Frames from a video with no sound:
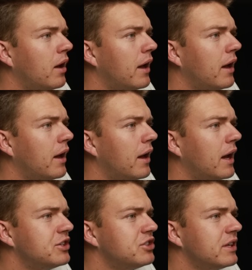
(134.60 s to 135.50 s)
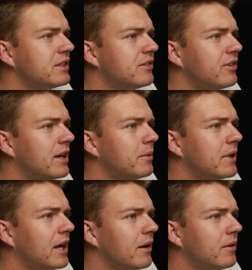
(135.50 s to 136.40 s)
Uh, a genus, a
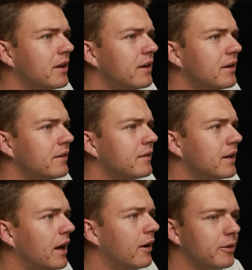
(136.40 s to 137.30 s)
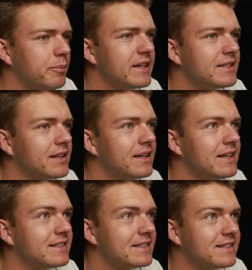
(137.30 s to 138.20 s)
family, equidon. Oh, basically
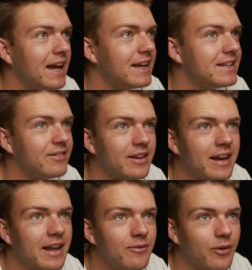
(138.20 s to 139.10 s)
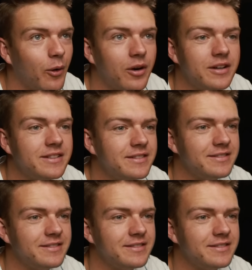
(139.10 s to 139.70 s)
is the scientific name for horse.